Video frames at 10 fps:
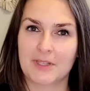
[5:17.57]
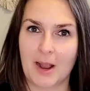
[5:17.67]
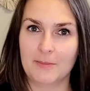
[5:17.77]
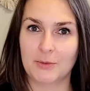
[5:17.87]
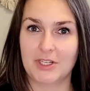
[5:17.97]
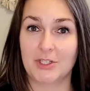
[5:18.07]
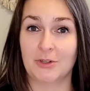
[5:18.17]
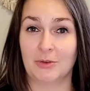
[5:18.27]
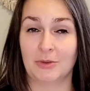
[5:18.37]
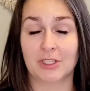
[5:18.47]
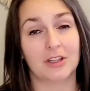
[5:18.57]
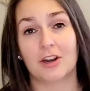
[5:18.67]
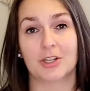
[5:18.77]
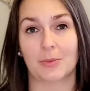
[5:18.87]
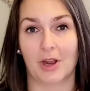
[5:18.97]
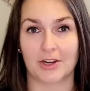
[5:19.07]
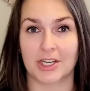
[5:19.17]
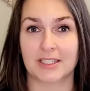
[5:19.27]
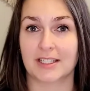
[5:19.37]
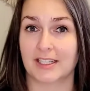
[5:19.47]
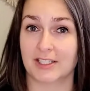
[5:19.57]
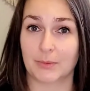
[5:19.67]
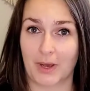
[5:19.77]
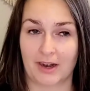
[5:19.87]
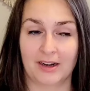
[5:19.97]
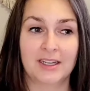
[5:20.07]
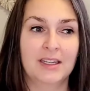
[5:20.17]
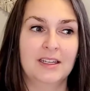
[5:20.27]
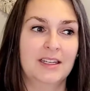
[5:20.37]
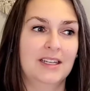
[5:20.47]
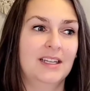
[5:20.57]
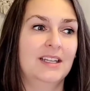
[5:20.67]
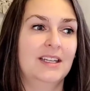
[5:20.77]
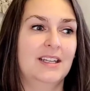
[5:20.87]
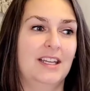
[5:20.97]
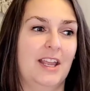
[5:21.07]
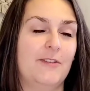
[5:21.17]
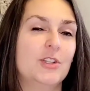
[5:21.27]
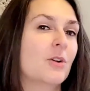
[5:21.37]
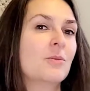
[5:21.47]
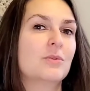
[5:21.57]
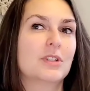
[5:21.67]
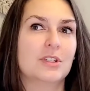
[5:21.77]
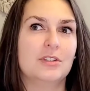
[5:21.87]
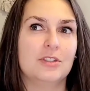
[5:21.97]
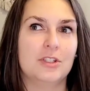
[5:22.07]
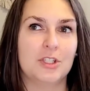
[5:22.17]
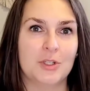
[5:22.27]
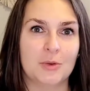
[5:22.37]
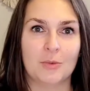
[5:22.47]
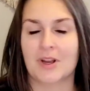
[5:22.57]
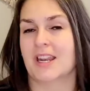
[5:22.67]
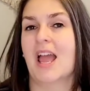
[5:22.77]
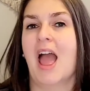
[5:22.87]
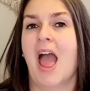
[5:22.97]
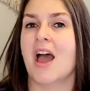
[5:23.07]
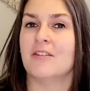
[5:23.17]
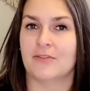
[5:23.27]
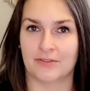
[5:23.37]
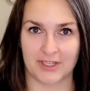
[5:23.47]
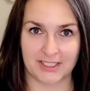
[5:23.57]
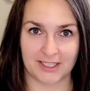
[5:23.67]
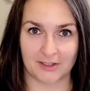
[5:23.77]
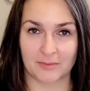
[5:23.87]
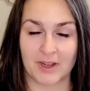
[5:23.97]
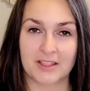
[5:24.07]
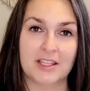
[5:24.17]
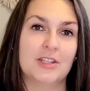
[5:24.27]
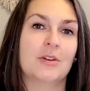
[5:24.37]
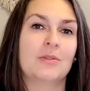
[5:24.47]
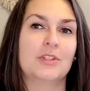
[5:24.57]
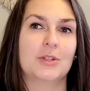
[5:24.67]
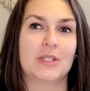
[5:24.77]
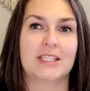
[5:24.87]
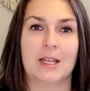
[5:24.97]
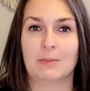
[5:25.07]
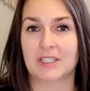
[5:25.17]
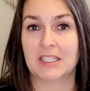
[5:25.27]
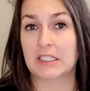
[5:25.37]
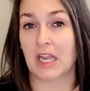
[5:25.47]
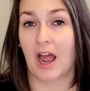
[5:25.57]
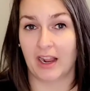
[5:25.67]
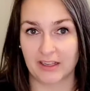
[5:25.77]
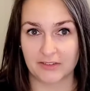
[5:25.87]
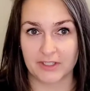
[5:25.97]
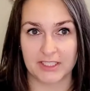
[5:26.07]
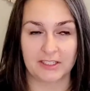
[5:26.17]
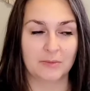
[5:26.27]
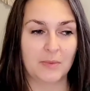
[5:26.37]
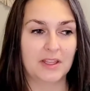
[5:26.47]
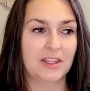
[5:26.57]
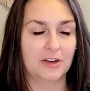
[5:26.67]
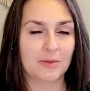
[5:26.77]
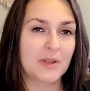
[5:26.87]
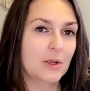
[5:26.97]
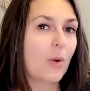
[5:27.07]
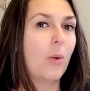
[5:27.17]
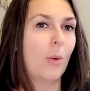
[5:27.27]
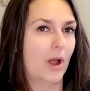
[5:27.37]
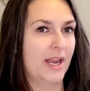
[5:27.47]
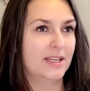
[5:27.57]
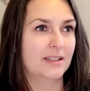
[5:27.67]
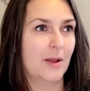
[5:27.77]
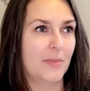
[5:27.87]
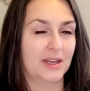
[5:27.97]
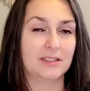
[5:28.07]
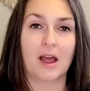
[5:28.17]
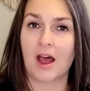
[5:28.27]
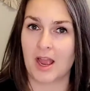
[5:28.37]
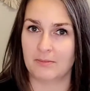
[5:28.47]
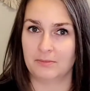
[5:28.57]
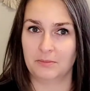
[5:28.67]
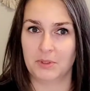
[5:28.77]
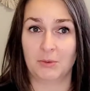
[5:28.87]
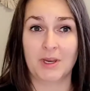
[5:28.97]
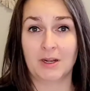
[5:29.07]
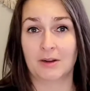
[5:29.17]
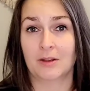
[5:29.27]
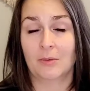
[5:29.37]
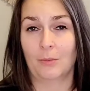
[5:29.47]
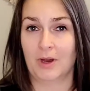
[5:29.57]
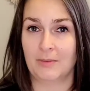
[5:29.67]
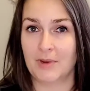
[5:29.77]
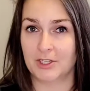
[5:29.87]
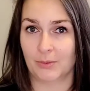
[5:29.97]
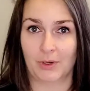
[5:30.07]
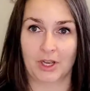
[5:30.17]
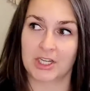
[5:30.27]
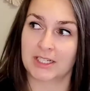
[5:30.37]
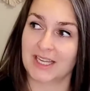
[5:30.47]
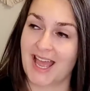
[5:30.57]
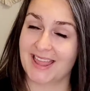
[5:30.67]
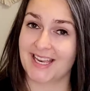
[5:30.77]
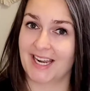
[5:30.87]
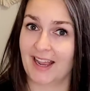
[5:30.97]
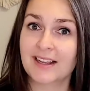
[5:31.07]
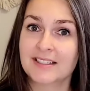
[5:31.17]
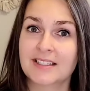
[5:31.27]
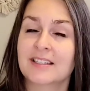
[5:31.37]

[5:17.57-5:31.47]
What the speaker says: when you do larger projects like a sweater, if you don't do one every single month, you don't do the same style every single month, there can be quite a bit of time between one major project and the next